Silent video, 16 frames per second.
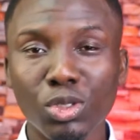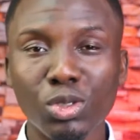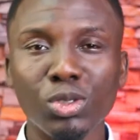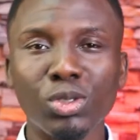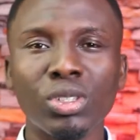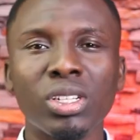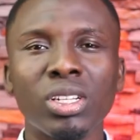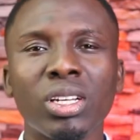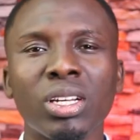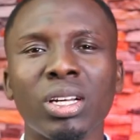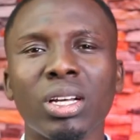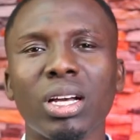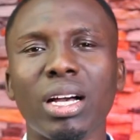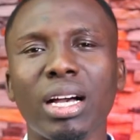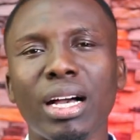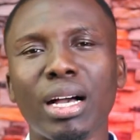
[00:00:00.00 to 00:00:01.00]
to
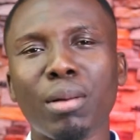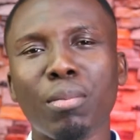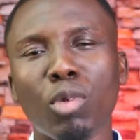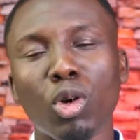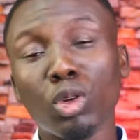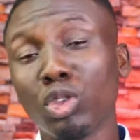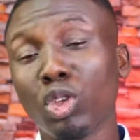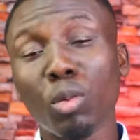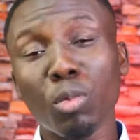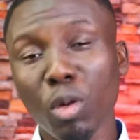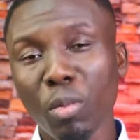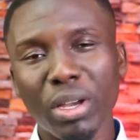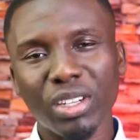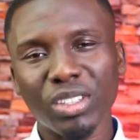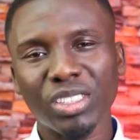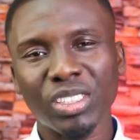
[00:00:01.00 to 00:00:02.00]

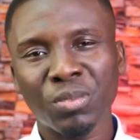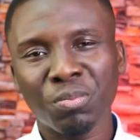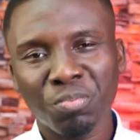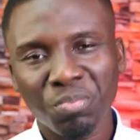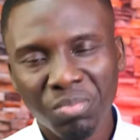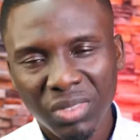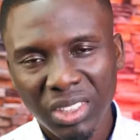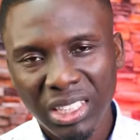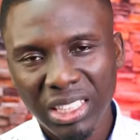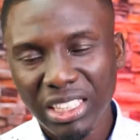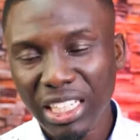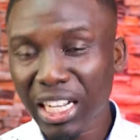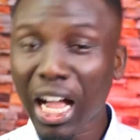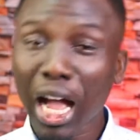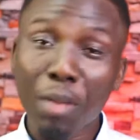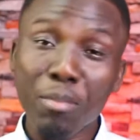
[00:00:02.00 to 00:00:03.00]
automobiles. It's
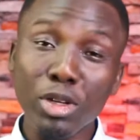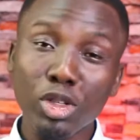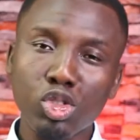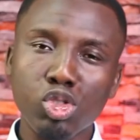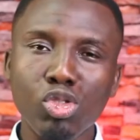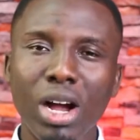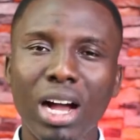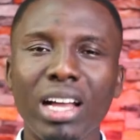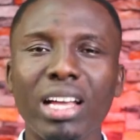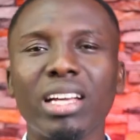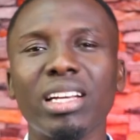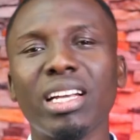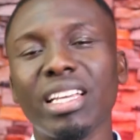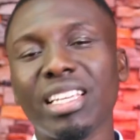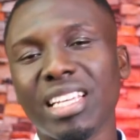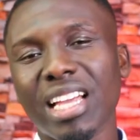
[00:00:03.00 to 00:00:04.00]
a car betua
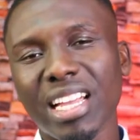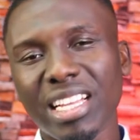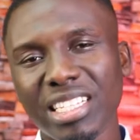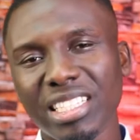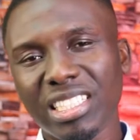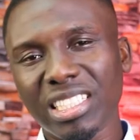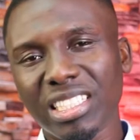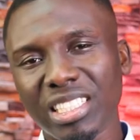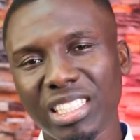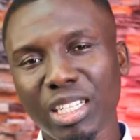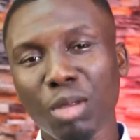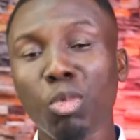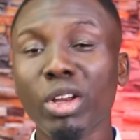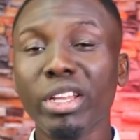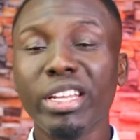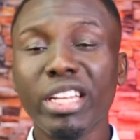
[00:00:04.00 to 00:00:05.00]
a here engine. It's
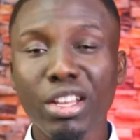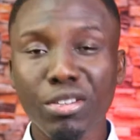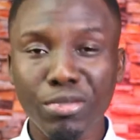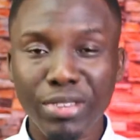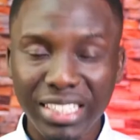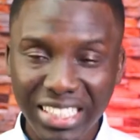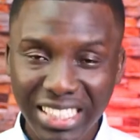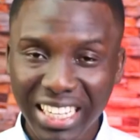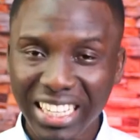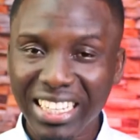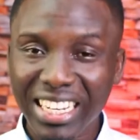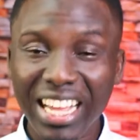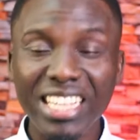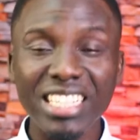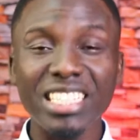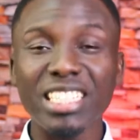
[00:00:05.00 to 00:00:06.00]
about the first
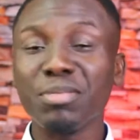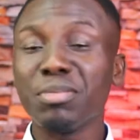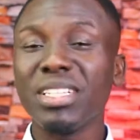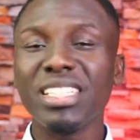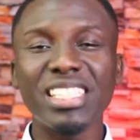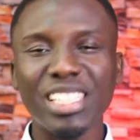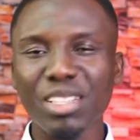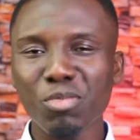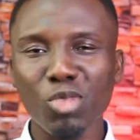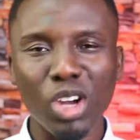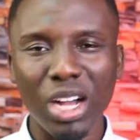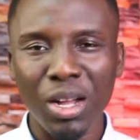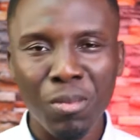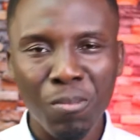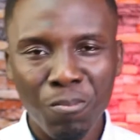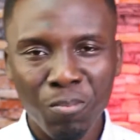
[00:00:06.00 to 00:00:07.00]
saying engine being
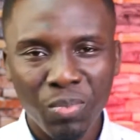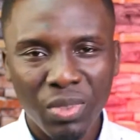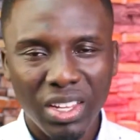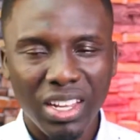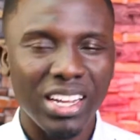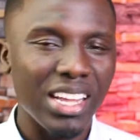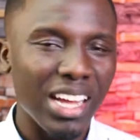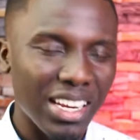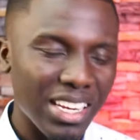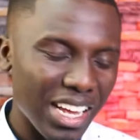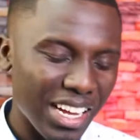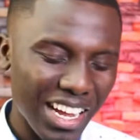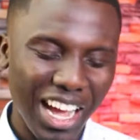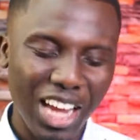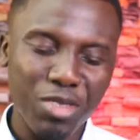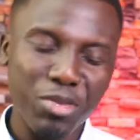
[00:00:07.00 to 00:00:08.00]
similar. And now they
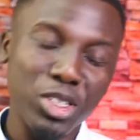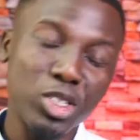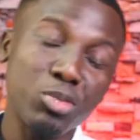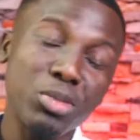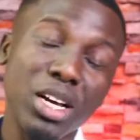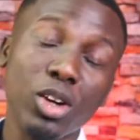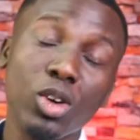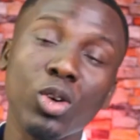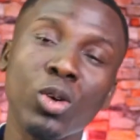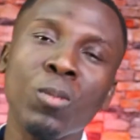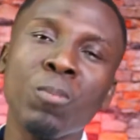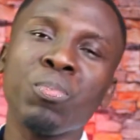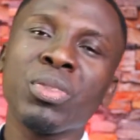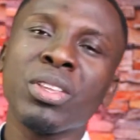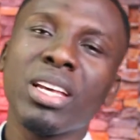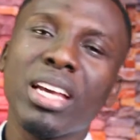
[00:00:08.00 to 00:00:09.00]
can't bet me a call.
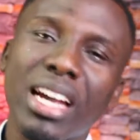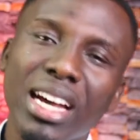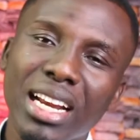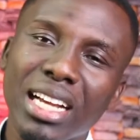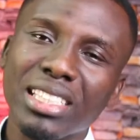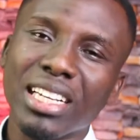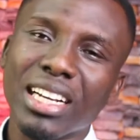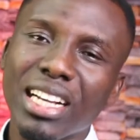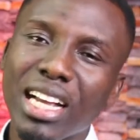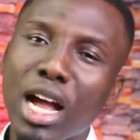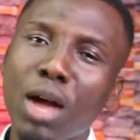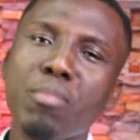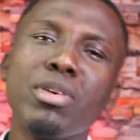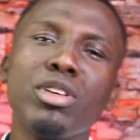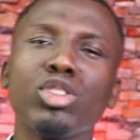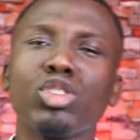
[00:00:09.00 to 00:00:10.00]
And as a
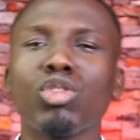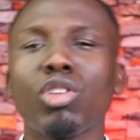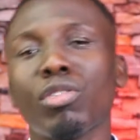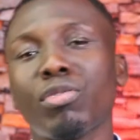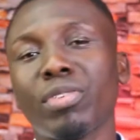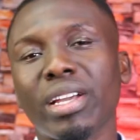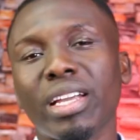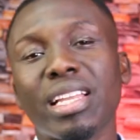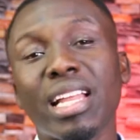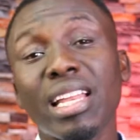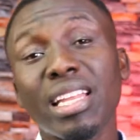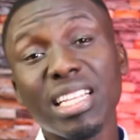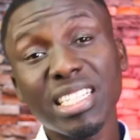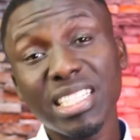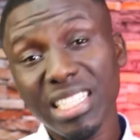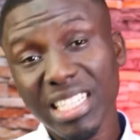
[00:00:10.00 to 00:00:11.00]
car being so fit, then
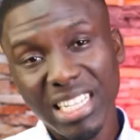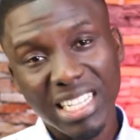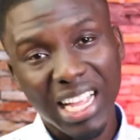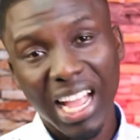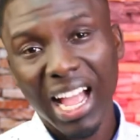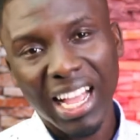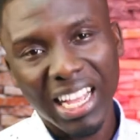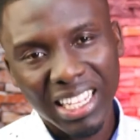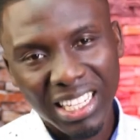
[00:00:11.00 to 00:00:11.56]
the engine ya